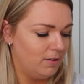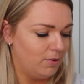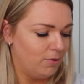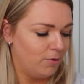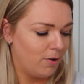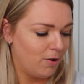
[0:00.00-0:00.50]

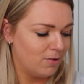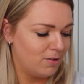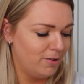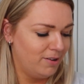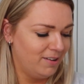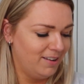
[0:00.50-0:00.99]
Oh God.
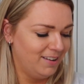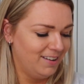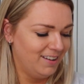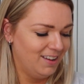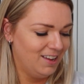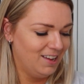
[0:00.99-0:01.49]

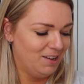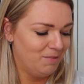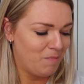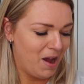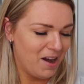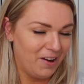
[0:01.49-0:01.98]

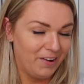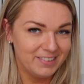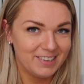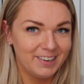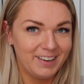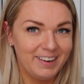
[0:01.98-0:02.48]

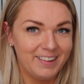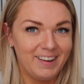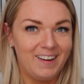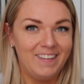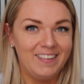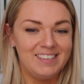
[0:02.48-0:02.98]
Milo's looking at the
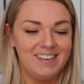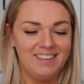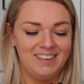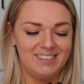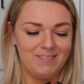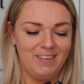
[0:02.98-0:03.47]
harness, he
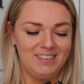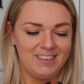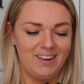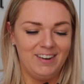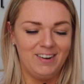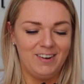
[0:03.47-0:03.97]
thinks something's
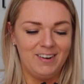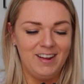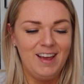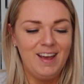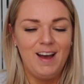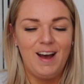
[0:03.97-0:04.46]
going on.
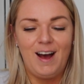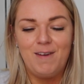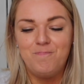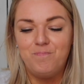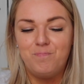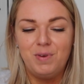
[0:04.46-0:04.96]

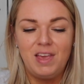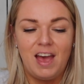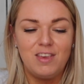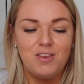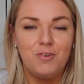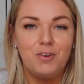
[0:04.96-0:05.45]
But yeah,
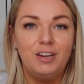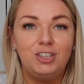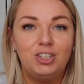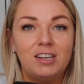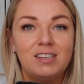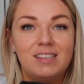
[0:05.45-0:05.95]
you can
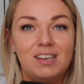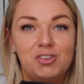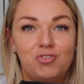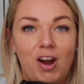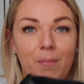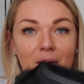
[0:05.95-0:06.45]
adjust this
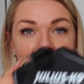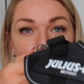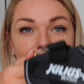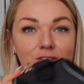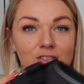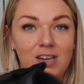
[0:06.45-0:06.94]
strap here,
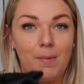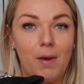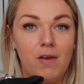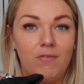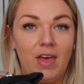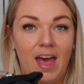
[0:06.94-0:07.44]
you just slip
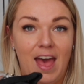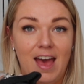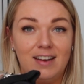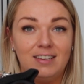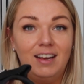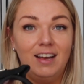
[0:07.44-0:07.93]
it over their head.